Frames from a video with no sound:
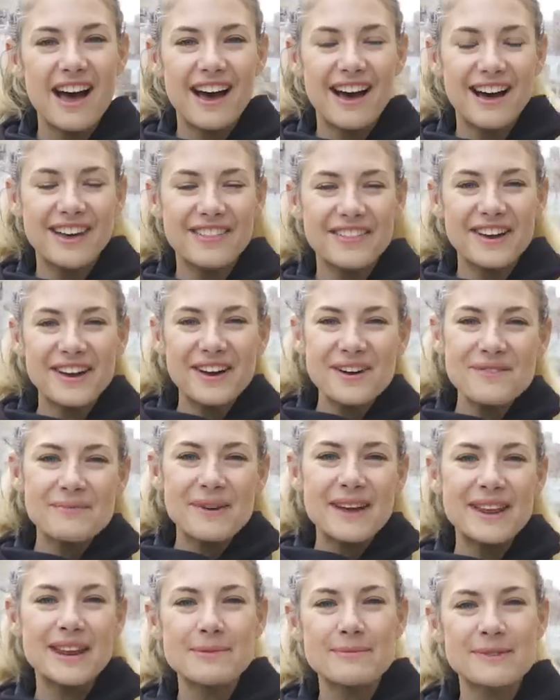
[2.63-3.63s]
Hi there,
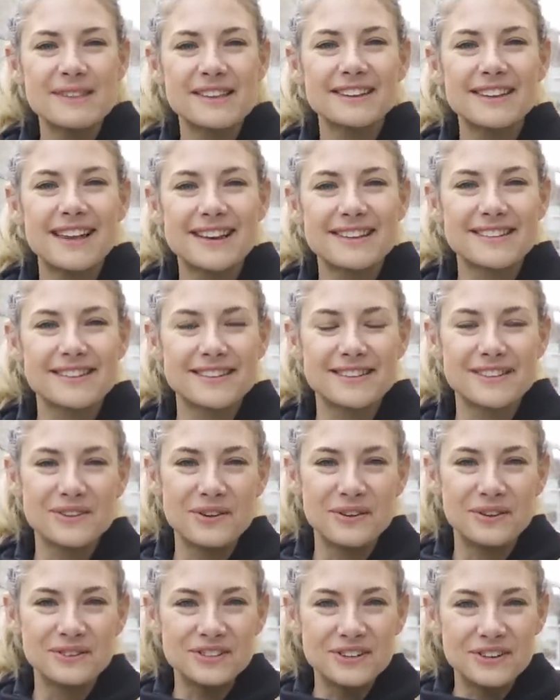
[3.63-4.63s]
my name is Alexis
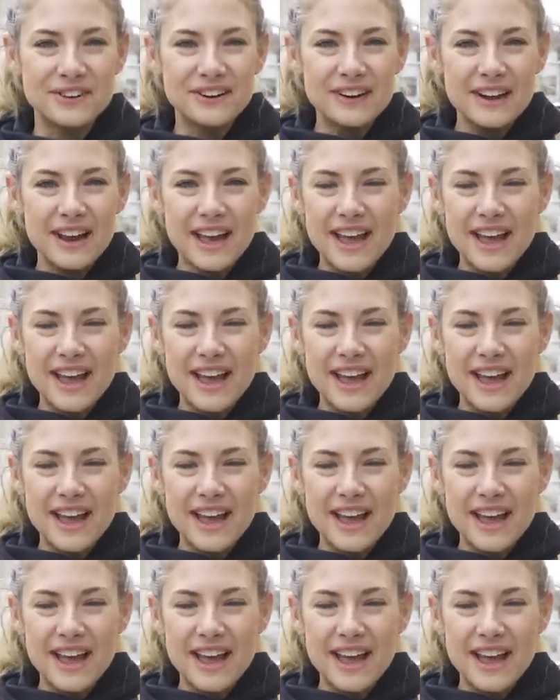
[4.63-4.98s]
Coulter